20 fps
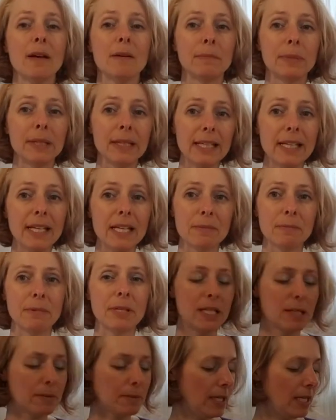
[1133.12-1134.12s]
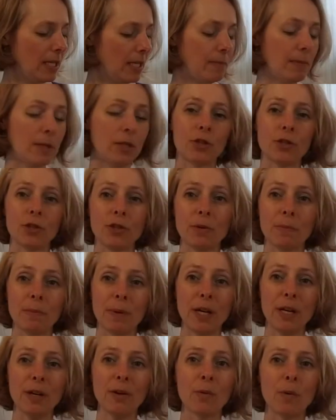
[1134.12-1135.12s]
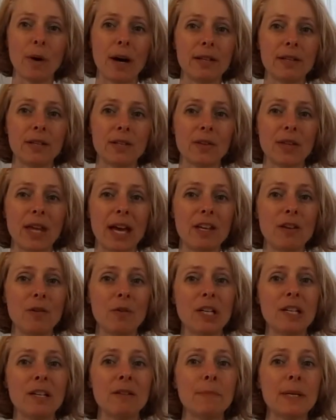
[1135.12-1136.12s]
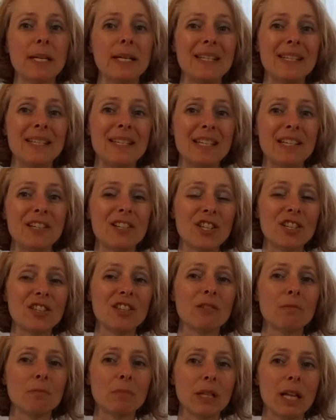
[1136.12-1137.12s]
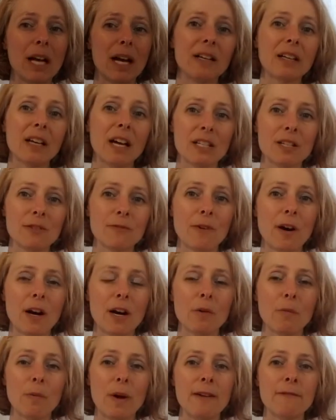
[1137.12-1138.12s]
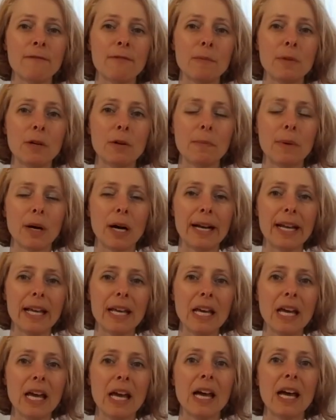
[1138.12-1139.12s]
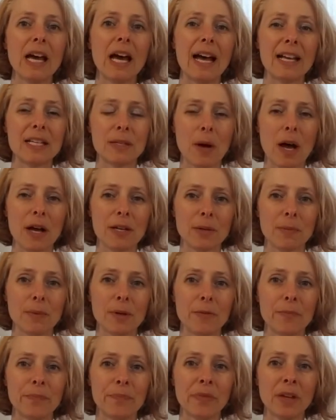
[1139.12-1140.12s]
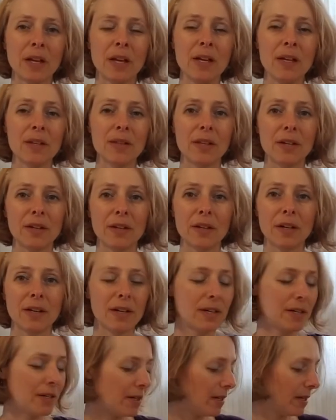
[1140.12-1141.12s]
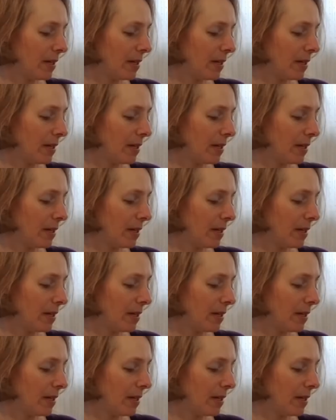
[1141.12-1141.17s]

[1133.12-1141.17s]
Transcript: please, please, please be sure to pick one so that you can position the plug as far away from your body as possible. There are